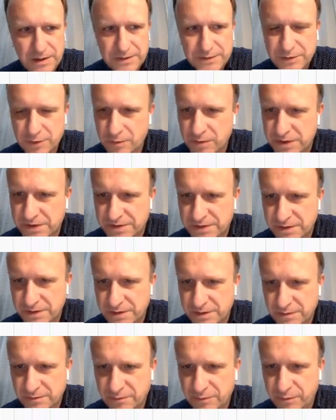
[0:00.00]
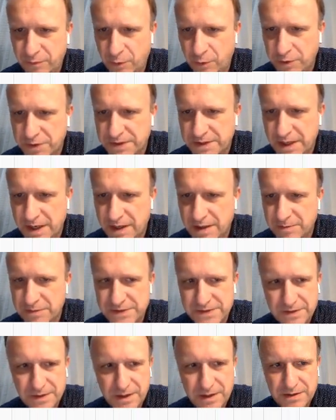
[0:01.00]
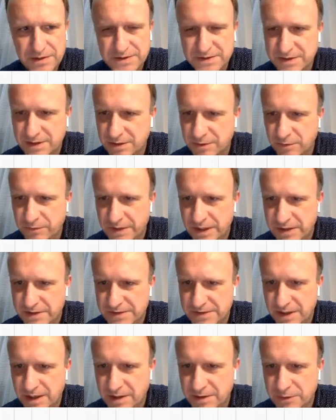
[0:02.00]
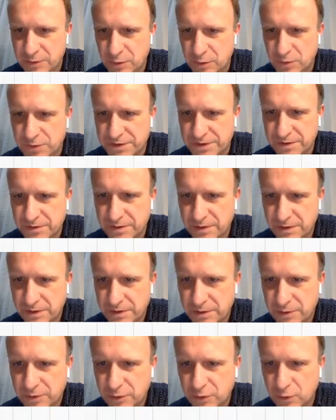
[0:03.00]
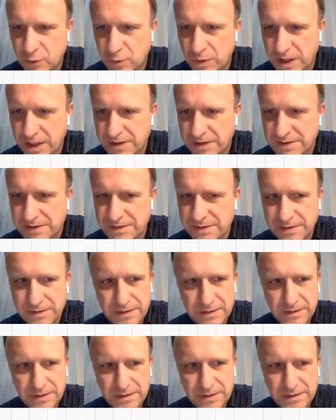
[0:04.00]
So it's 4 times, and instead of x, I use 2x